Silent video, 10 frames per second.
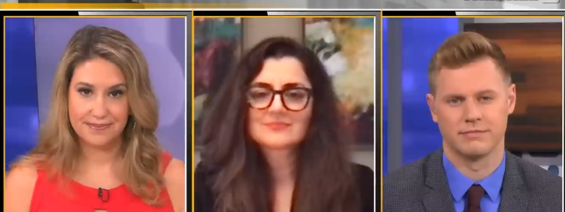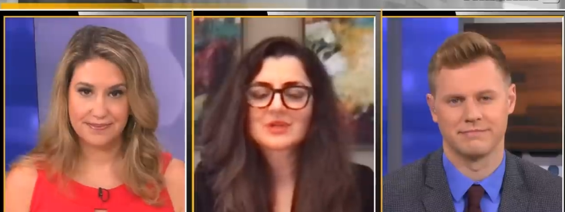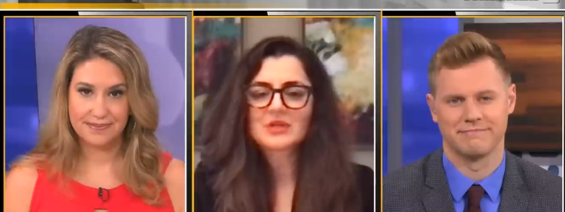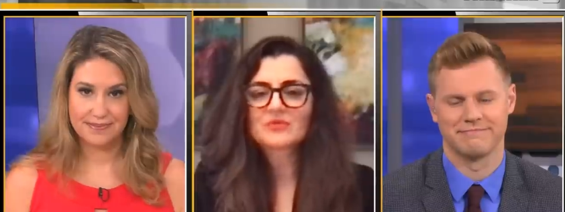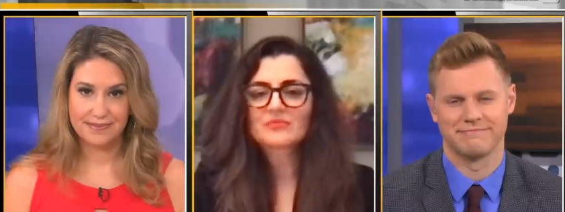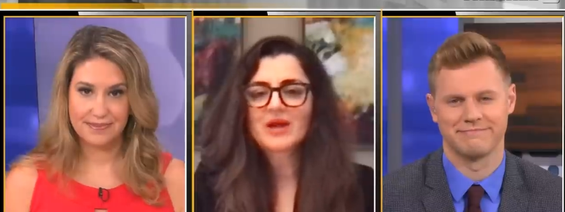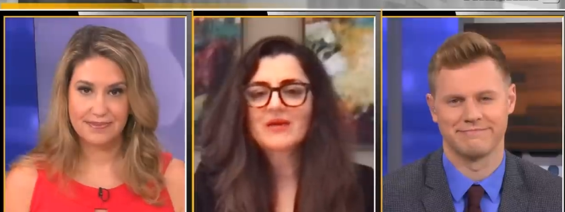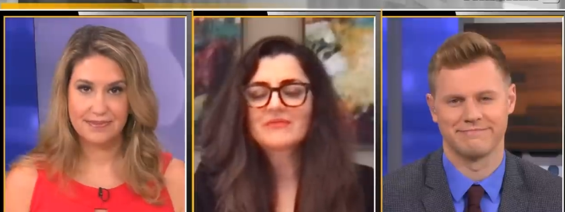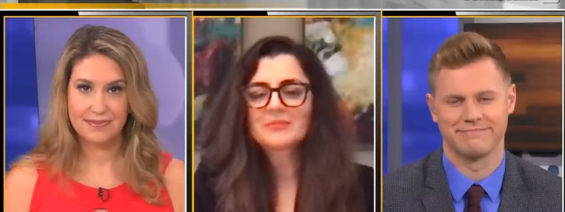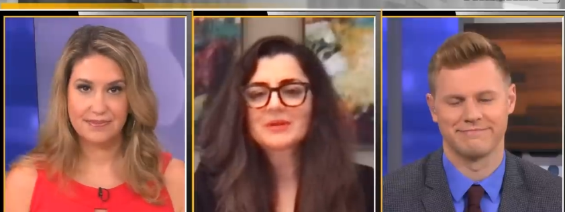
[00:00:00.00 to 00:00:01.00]
Speaker 1: Thank you for
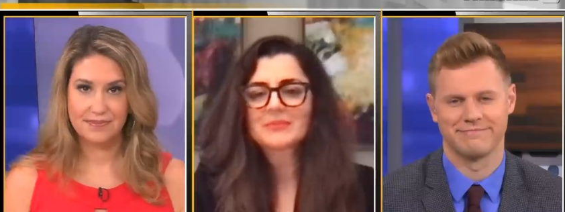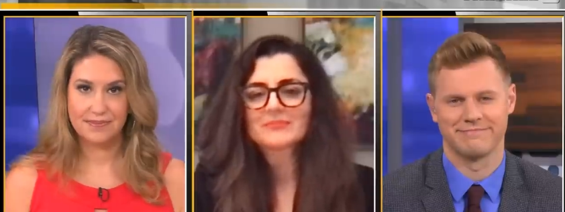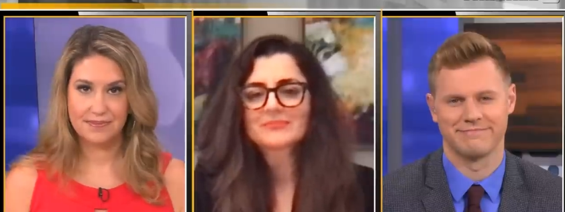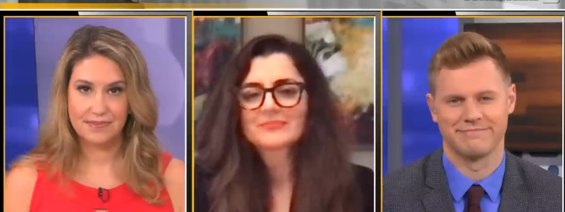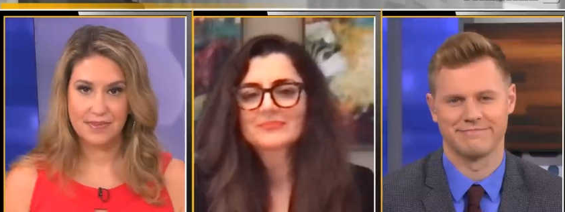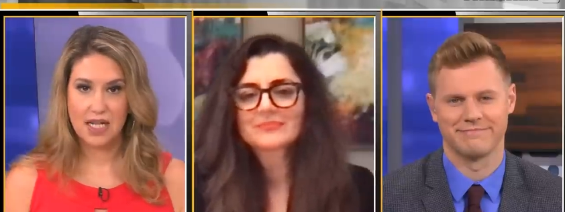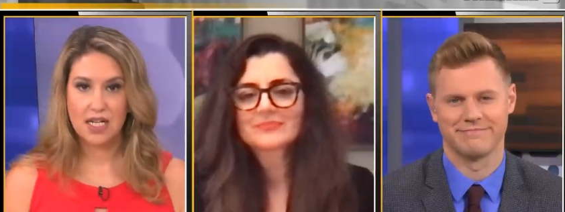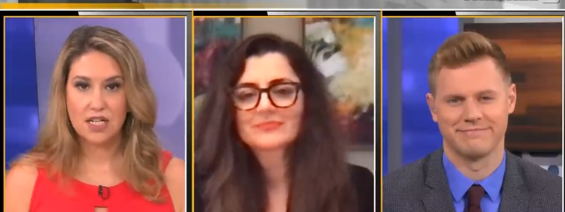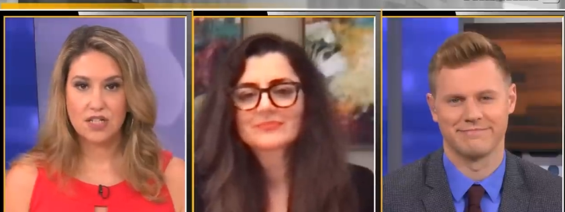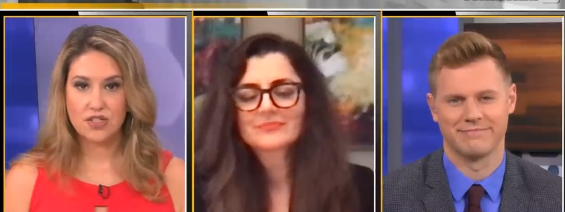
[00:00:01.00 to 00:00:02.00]
having me.
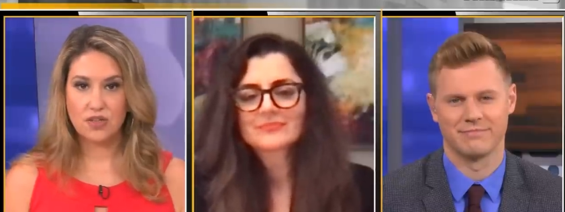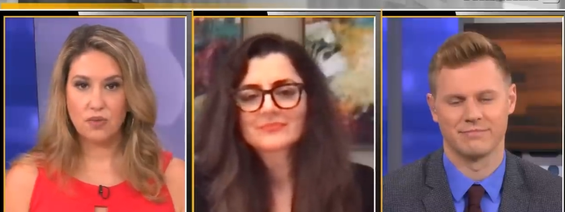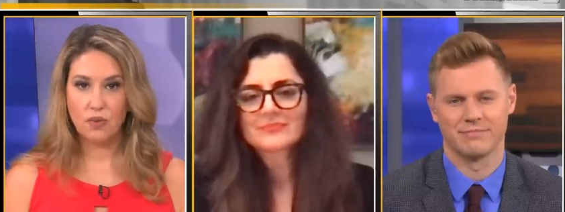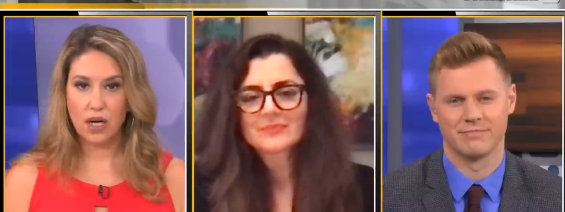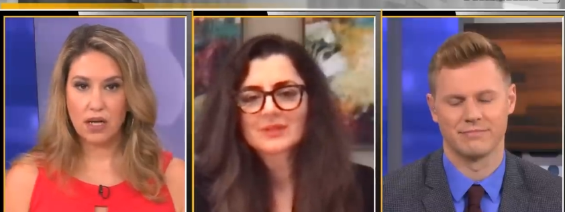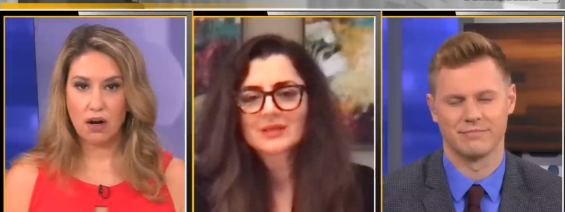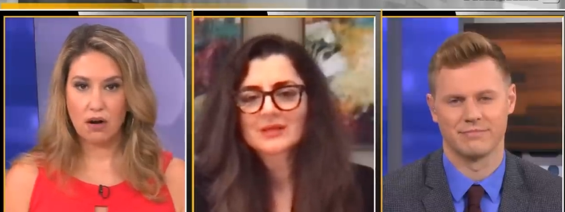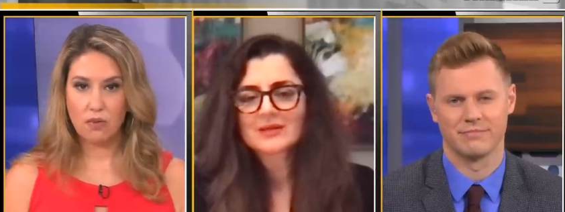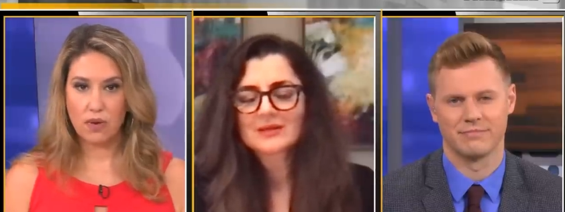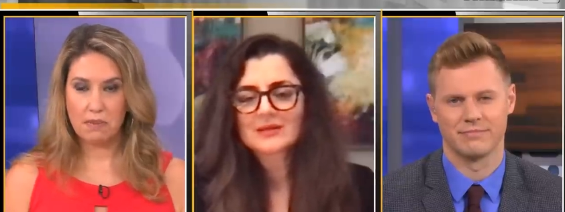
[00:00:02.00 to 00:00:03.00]
Speaker 2: So, what
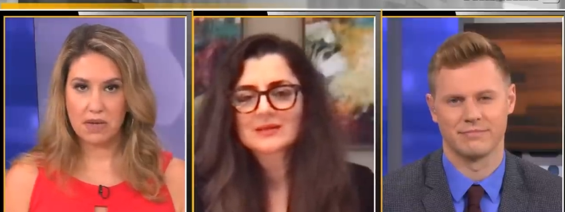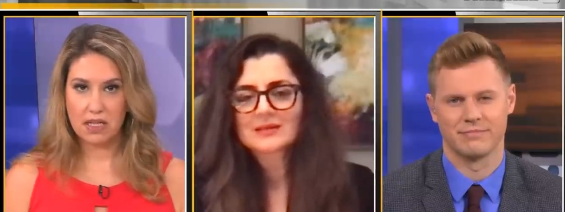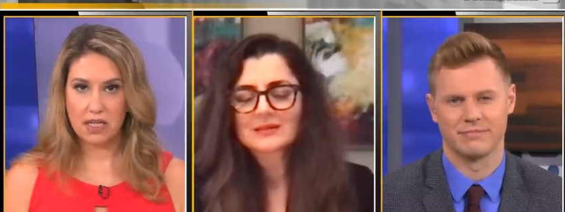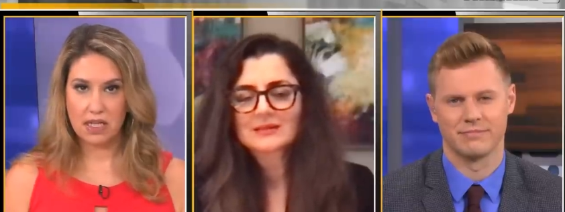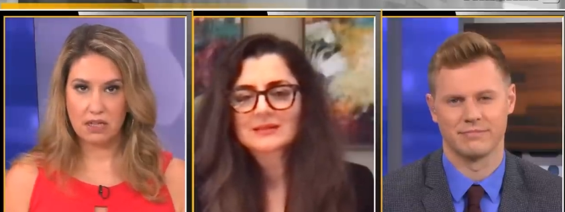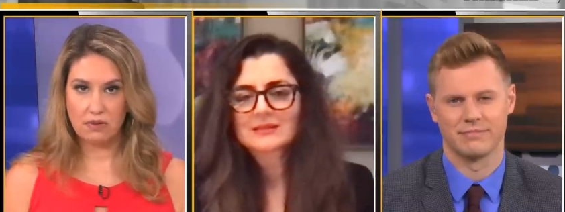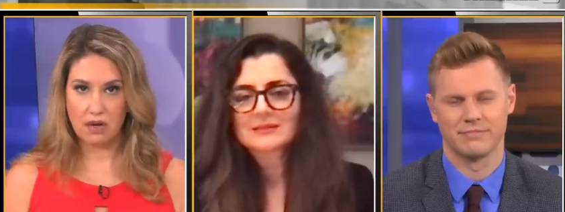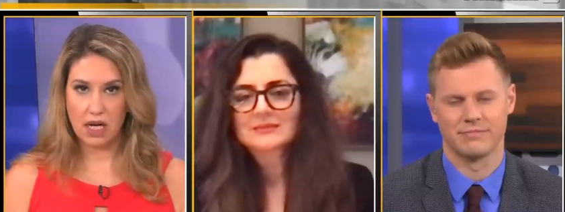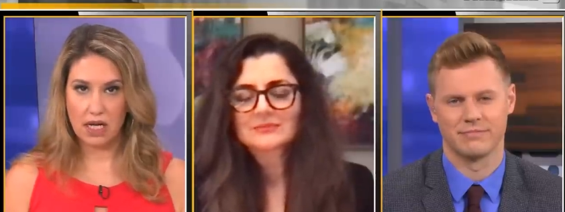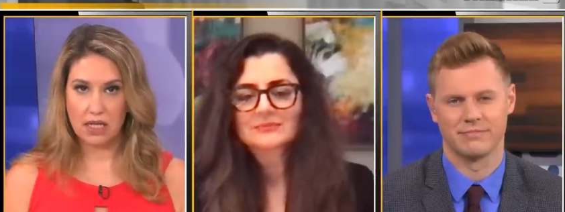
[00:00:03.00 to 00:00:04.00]
are women in
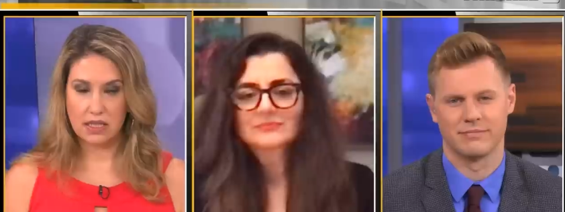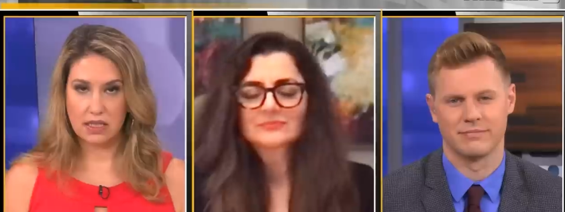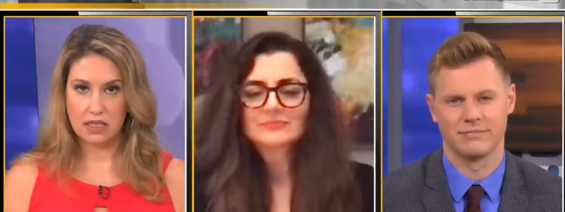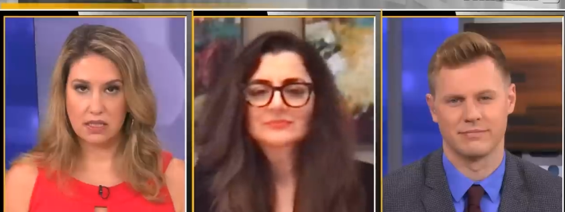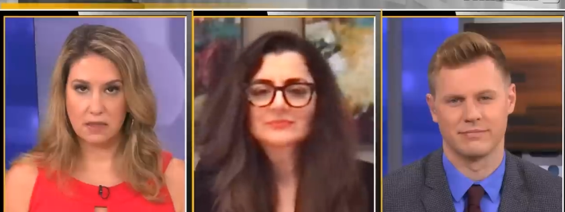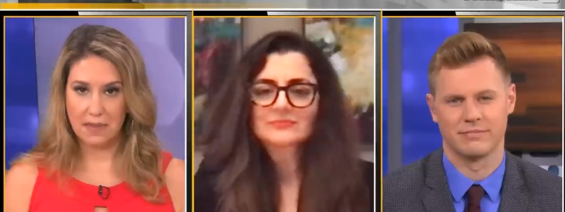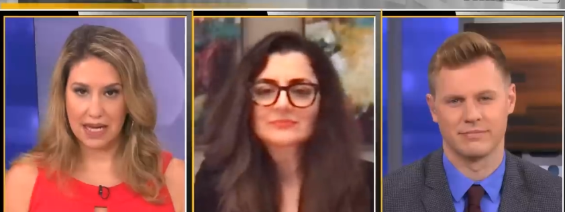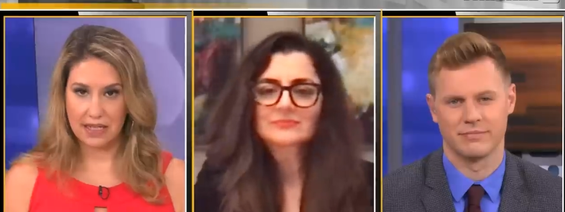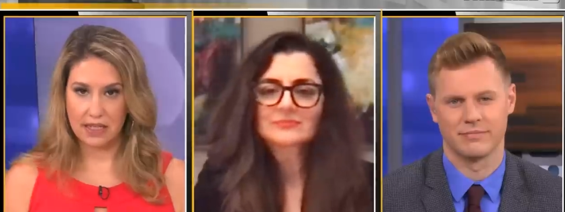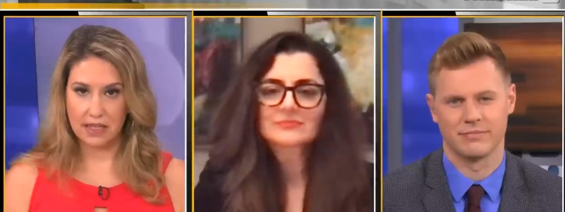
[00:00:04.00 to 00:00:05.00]
Iran
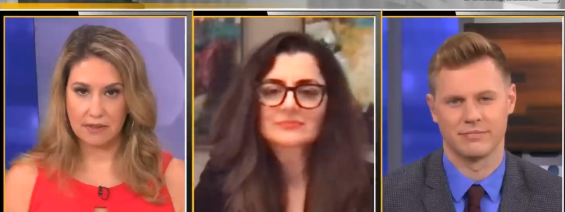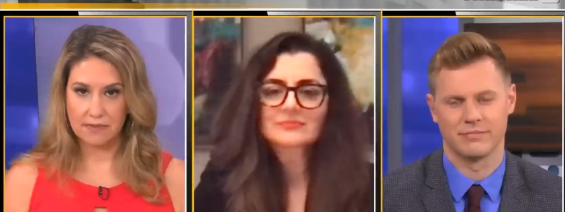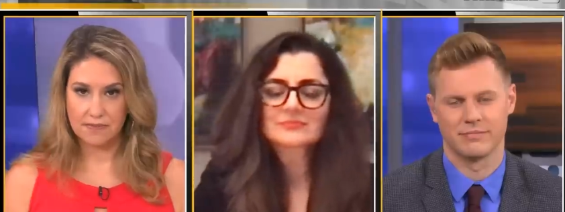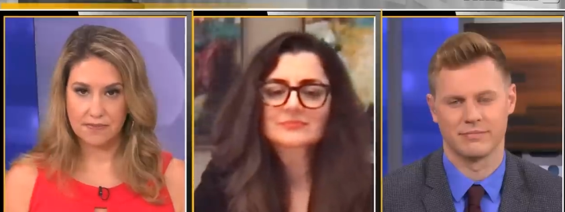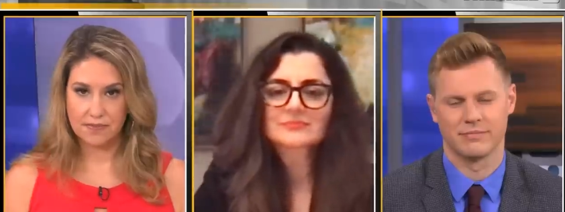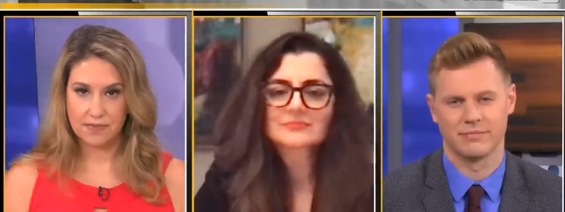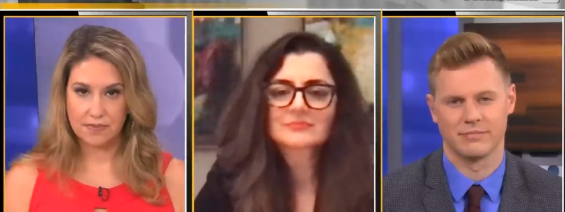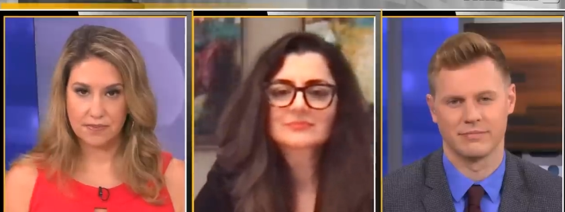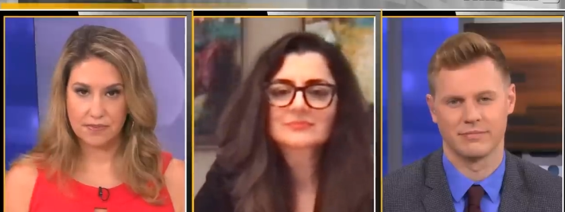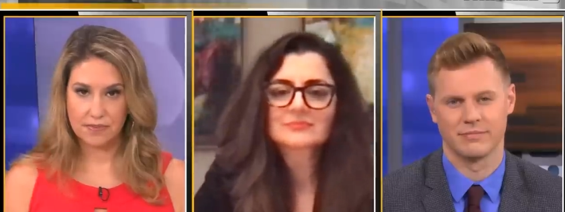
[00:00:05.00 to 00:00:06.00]
demanding?
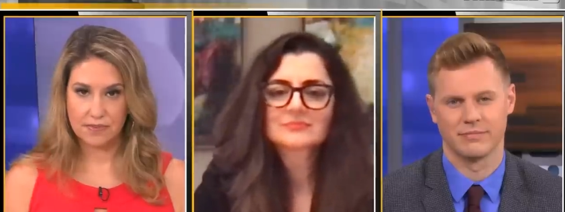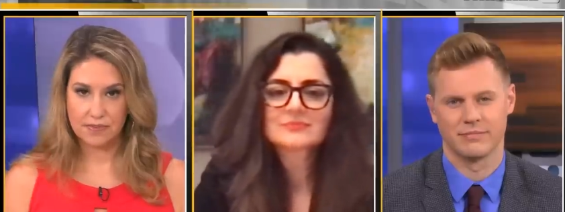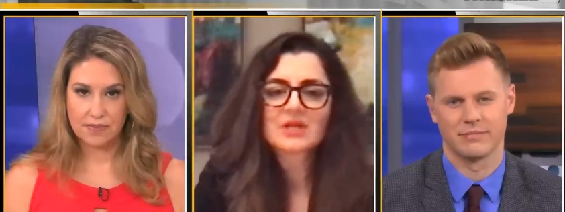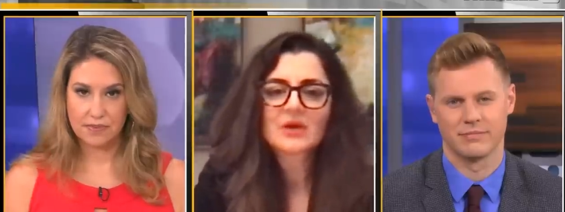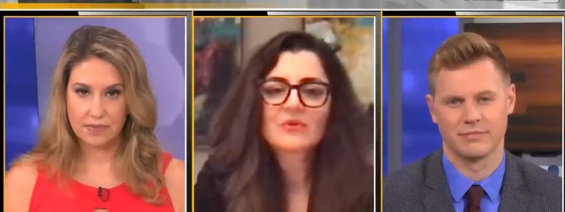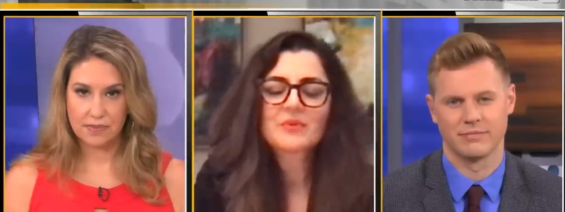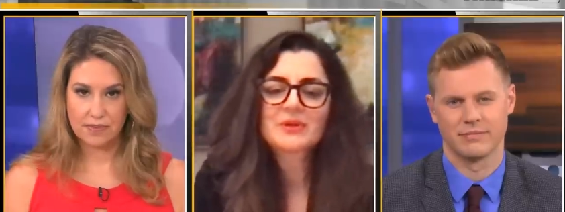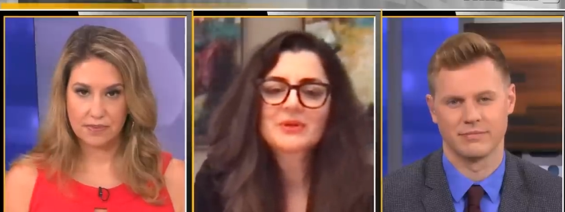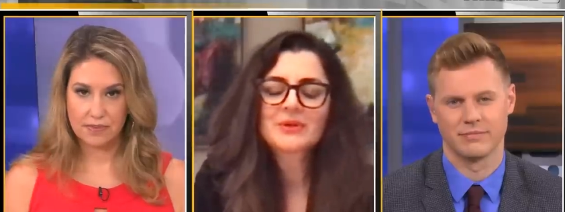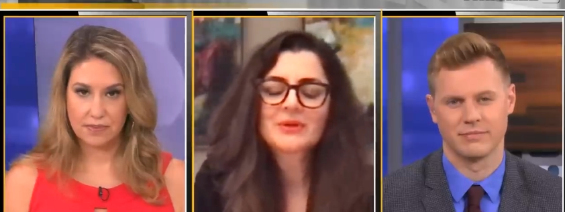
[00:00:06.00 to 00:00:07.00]
Speaker 1: Women are